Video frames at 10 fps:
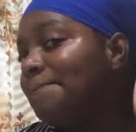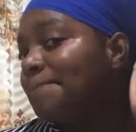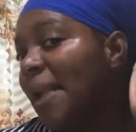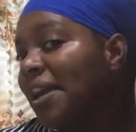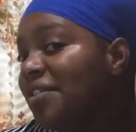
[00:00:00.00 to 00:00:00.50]

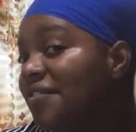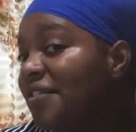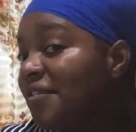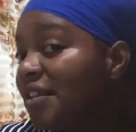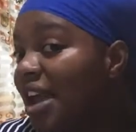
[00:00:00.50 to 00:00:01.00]
Buy your
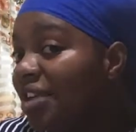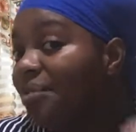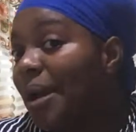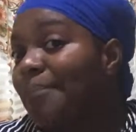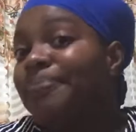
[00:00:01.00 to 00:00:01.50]
favorite head
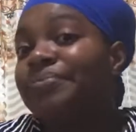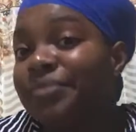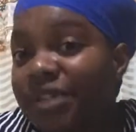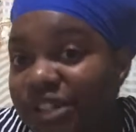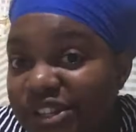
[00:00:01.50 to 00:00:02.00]
wrap
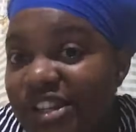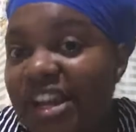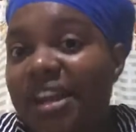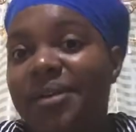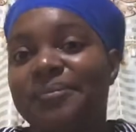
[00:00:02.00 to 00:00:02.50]
today.